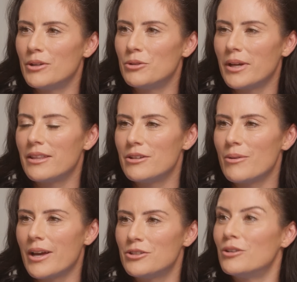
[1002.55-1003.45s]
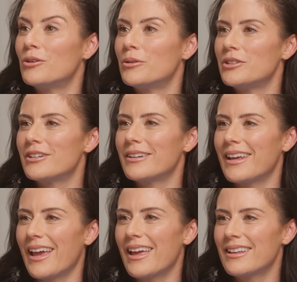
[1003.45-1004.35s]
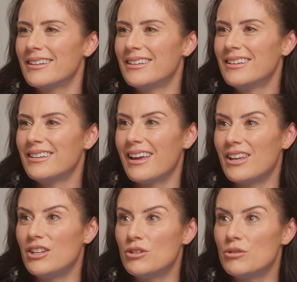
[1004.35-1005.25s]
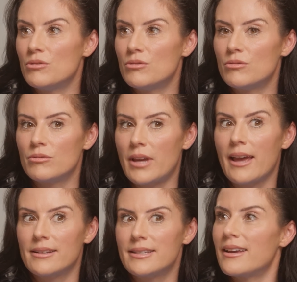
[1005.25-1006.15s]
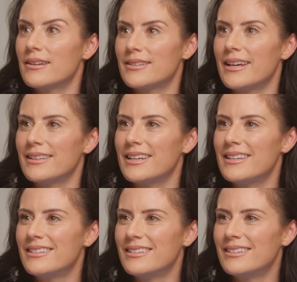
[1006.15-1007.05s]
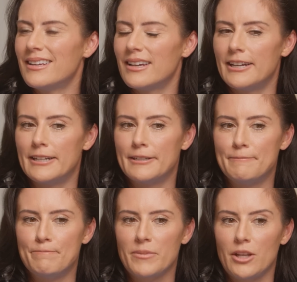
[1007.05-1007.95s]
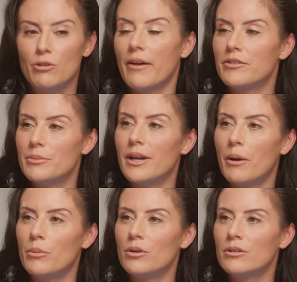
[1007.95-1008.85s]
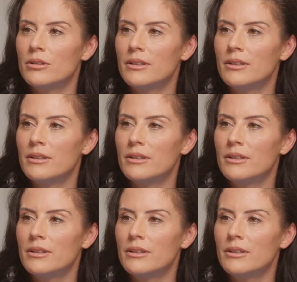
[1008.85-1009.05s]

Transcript: When you play the US, you don't know what you're going to get, mm. and you can't take us lightly, um, and you have to be humble.